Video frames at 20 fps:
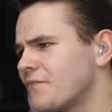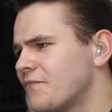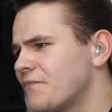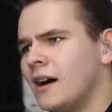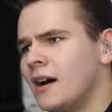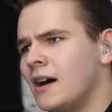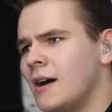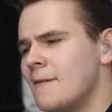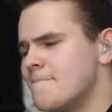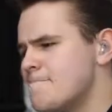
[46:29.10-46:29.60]

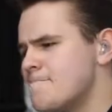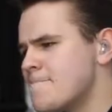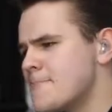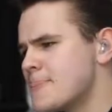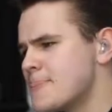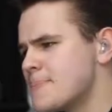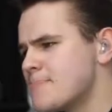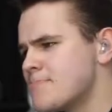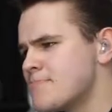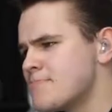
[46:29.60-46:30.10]
Um,
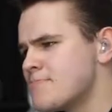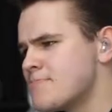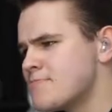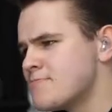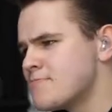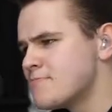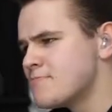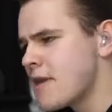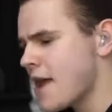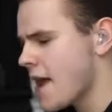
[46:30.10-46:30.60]

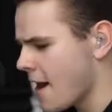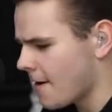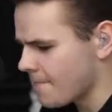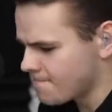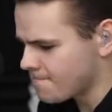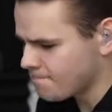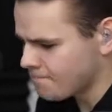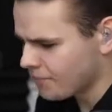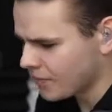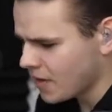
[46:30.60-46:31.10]
yeah.
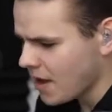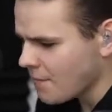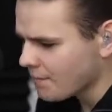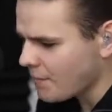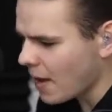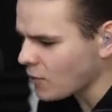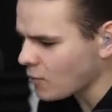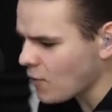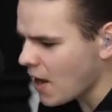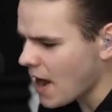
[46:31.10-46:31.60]

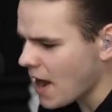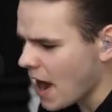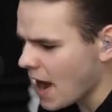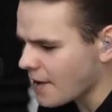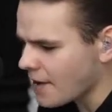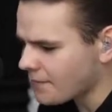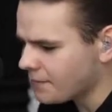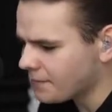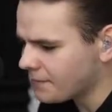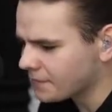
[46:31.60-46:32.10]
By the way,
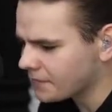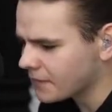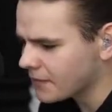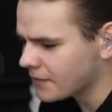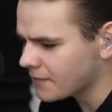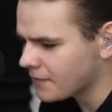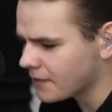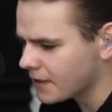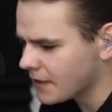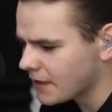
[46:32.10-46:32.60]

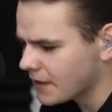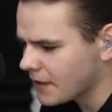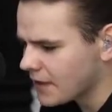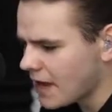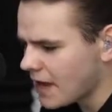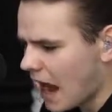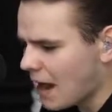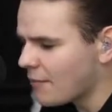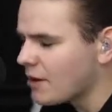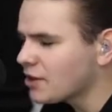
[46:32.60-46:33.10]

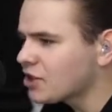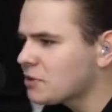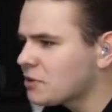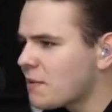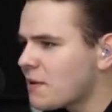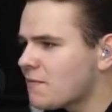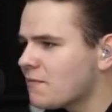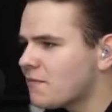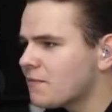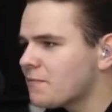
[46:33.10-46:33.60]
I might just
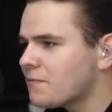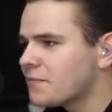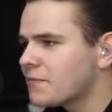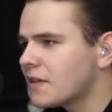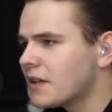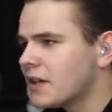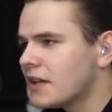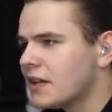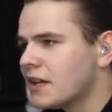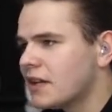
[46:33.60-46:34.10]
be
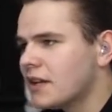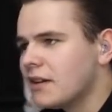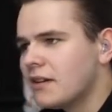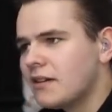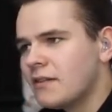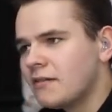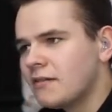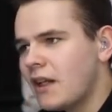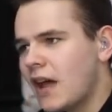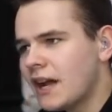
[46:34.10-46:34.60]

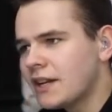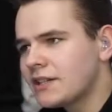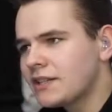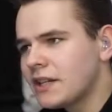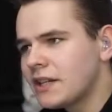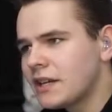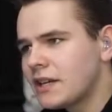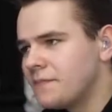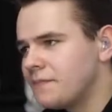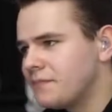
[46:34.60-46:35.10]
flying
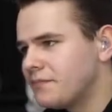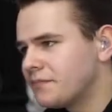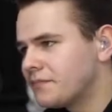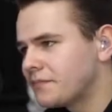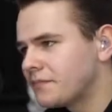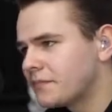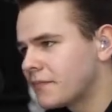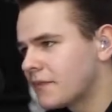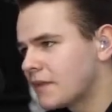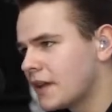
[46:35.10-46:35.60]
to
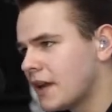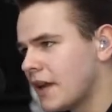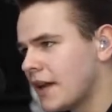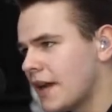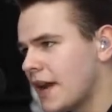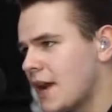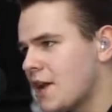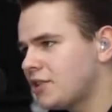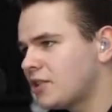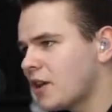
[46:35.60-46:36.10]

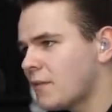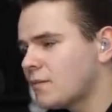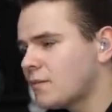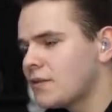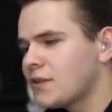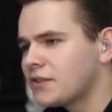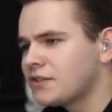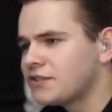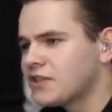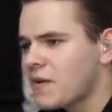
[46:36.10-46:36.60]
Egypt
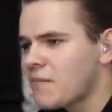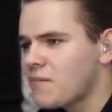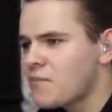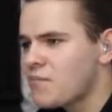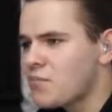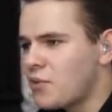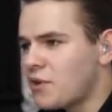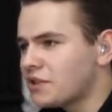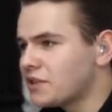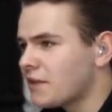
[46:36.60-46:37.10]
with a
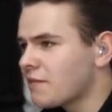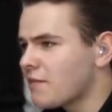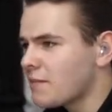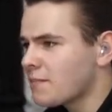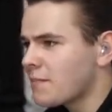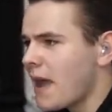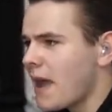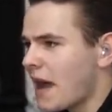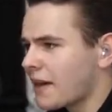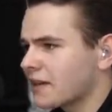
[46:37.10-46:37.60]

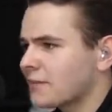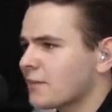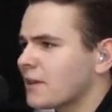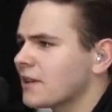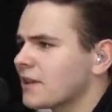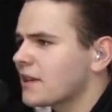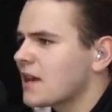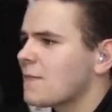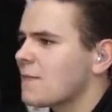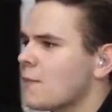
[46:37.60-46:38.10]
737 MAX. I'm
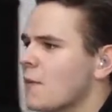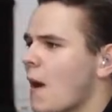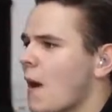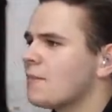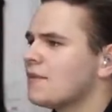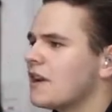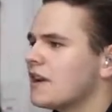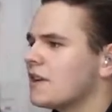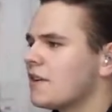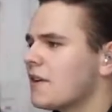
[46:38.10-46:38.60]
going to keep you
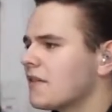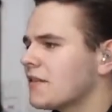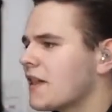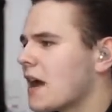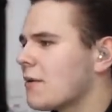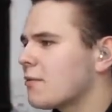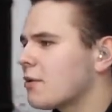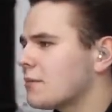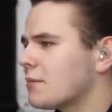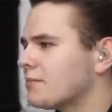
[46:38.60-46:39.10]
updated on
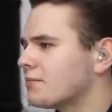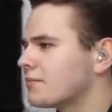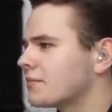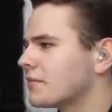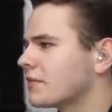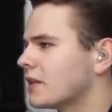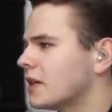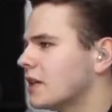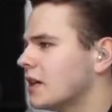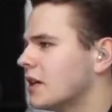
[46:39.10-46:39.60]
that one.
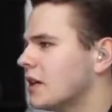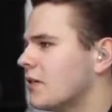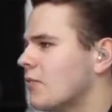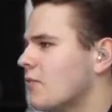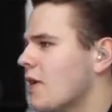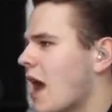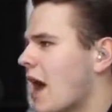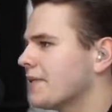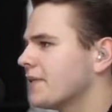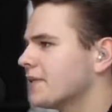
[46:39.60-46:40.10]

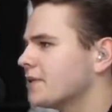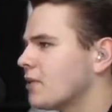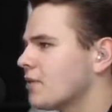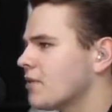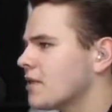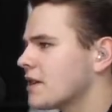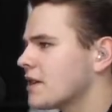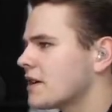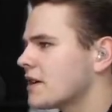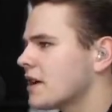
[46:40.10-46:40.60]
We had this
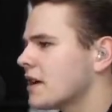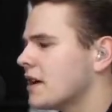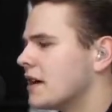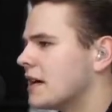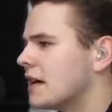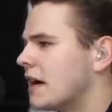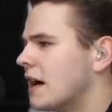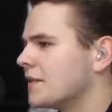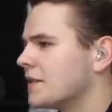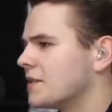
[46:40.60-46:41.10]
already
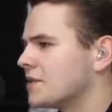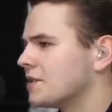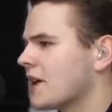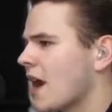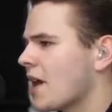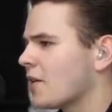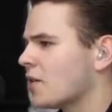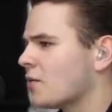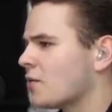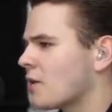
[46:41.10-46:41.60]
uh, on the
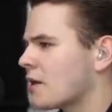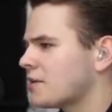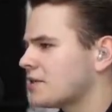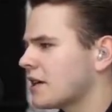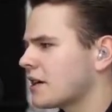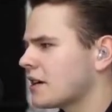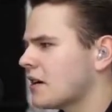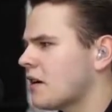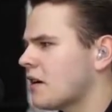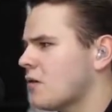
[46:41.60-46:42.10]
channel where I was
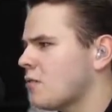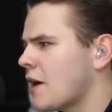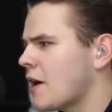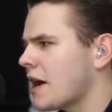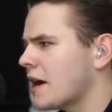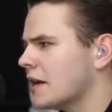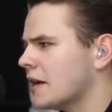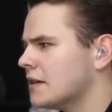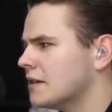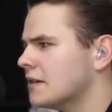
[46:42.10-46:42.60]
like, oh
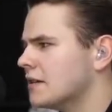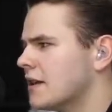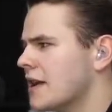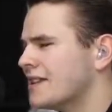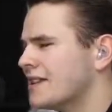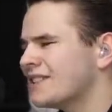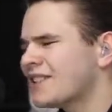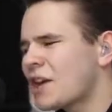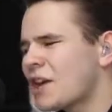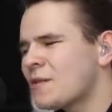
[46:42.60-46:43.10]
wait,
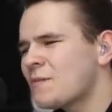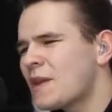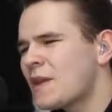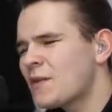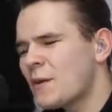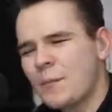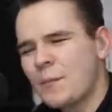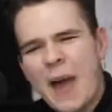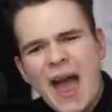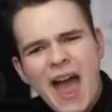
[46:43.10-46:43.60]
is it gonna be
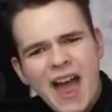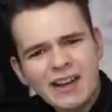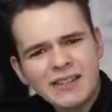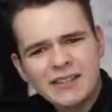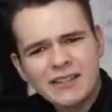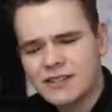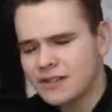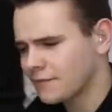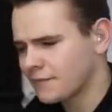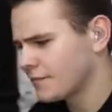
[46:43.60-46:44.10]
the
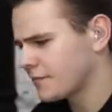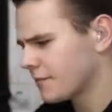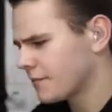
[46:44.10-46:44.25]
max?